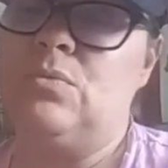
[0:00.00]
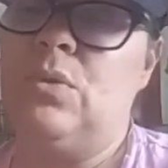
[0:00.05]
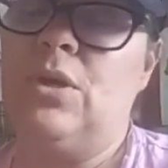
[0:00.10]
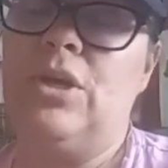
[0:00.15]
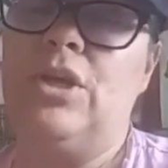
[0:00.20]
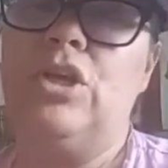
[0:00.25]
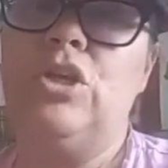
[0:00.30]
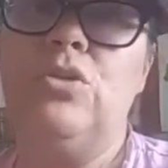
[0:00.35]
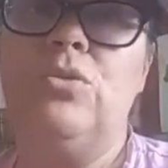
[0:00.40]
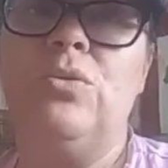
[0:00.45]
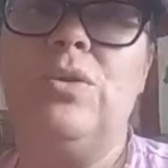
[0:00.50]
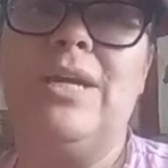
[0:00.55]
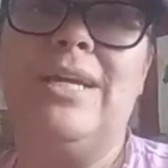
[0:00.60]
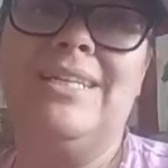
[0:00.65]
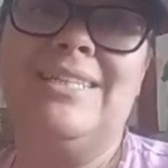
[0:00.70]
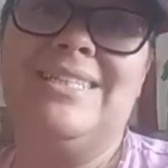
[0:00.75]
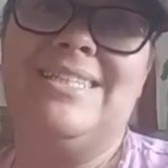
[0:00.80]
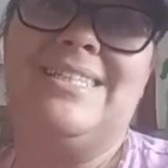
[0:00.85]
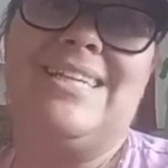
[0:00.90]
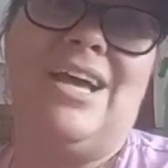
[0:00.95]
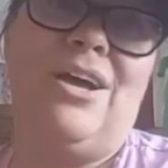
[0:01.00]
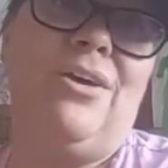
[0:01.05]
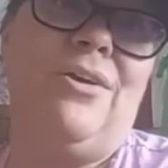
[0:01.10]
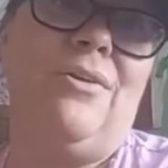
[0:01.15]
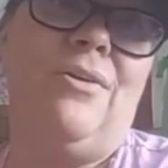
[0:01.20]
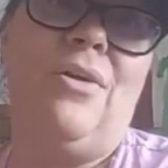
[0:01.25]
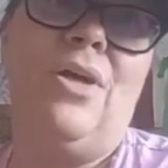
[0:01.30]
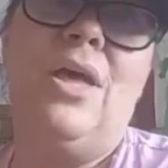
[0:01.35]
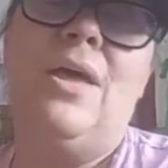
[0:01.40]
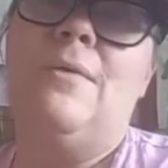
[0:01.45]
where you can
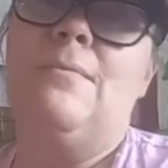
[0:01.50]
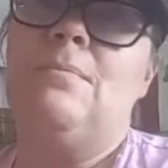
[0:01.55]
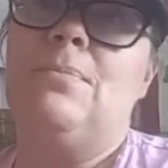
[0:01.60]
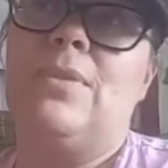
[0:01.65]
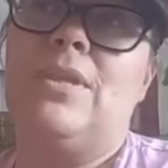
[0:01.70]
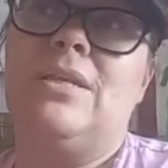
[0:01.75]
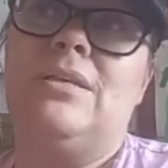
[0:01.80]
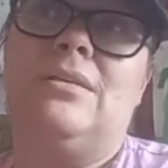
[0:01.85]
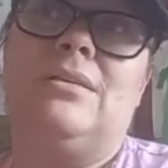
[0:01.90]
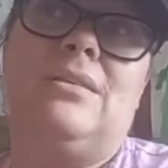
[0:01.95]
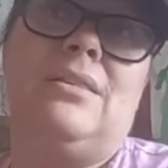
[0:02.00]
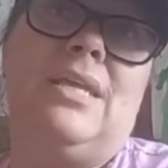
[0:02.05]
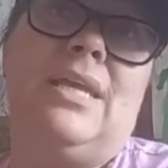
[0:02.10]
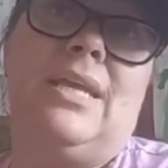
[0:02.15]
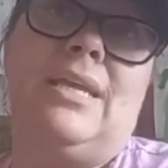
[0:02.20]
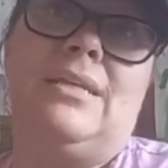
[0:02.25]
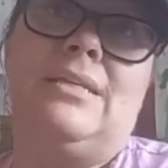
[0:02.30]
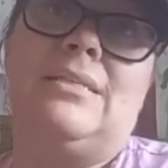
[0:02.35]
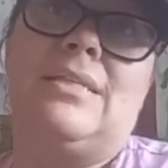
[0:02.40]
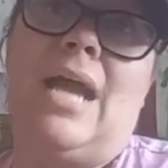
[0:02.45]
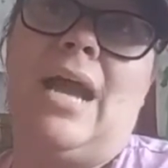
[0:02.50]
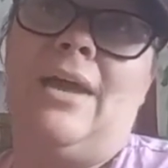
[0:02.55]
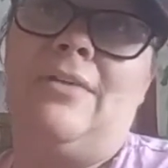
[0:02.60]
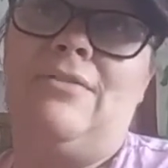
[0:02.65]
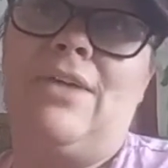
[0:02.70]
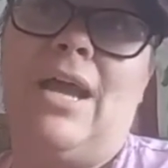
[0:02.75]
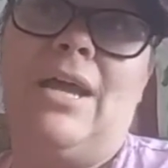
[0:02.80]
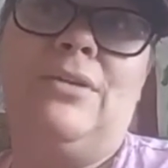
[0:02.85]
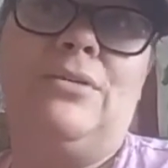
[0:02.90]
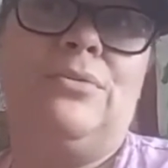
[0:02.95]
sell things. I've
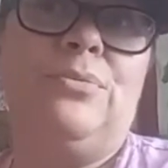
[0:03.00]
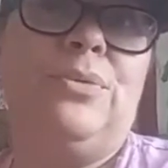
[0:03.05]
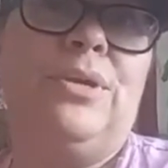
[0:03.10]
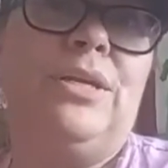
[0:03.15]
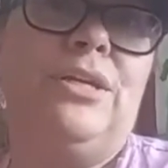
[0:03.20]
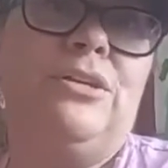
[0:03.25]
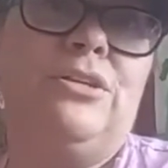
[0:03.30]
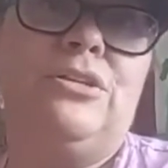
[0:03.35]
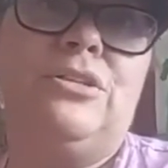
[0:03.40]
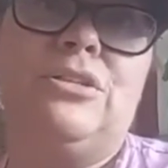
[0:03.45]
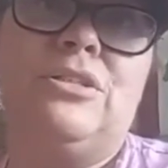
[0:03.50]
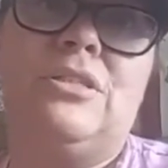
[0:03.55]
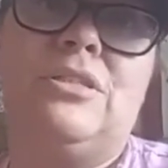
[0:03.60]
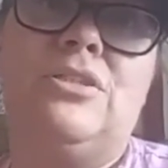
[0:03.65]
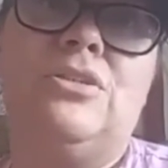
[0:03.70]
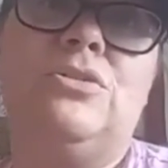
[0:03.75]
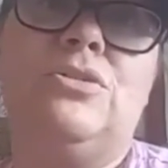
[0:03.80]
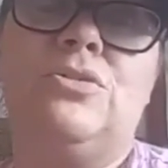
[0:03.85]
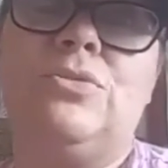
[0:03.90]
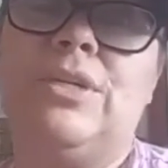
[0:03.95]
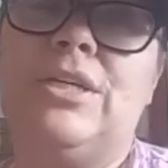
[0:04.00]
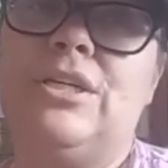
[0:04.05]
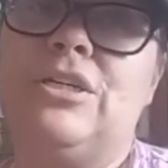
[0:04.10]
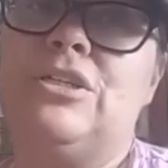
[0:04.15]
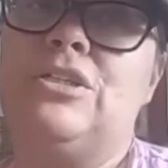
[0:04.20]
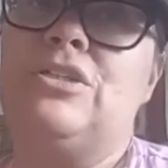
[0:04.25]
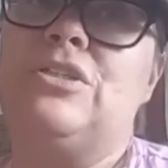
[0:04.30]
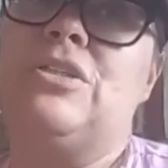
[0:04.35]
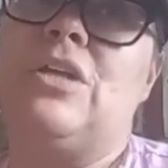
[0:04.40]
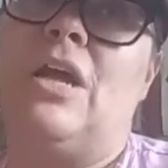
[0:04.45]
gotten used
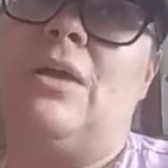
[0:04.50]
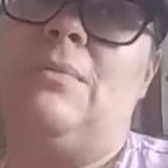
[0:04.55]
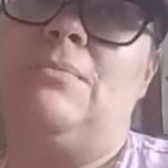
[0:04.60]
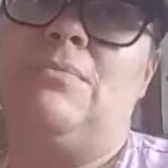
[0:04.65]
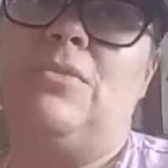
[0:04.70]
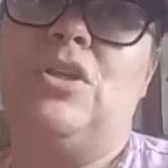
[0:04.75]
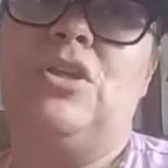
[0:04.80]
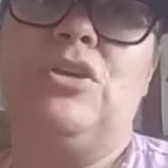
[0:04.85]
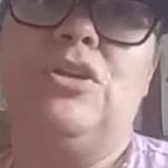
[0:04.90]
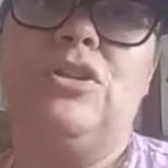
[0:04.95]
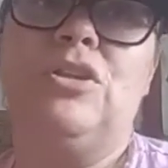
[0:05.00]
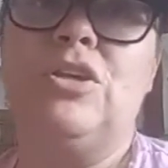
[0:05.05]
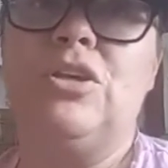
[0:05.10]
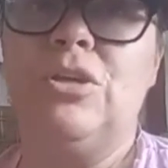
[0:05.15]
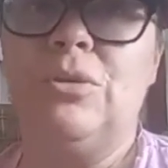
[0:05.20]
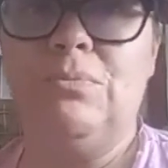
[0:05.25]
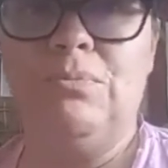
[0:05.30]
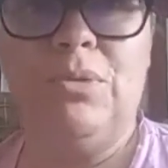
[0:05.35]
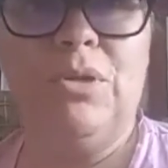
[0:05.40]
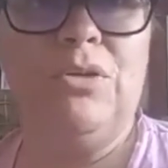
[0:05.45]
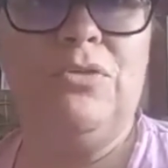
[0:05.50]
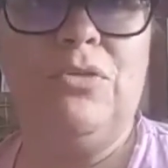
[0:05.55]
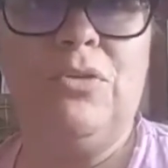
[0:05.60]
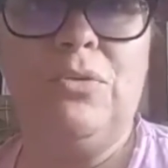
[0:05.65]
readers, the Good and the Beautiful